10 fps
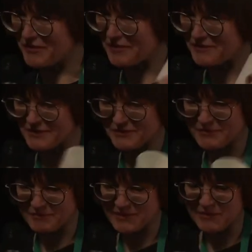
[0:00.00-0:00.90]
5 years
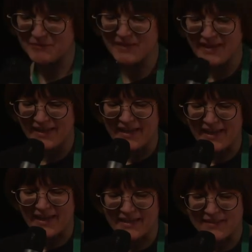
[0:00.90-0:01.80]
from now?
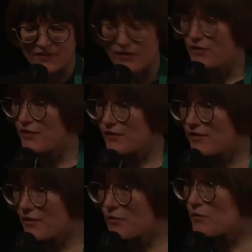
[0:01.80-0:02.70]
And
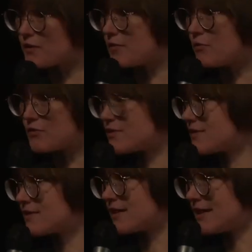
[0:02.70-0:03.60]
the three
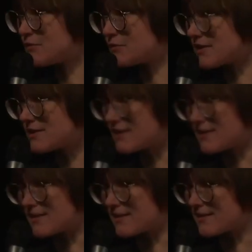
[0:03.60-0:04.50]
most
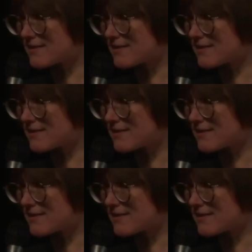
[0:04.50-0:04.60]
interesting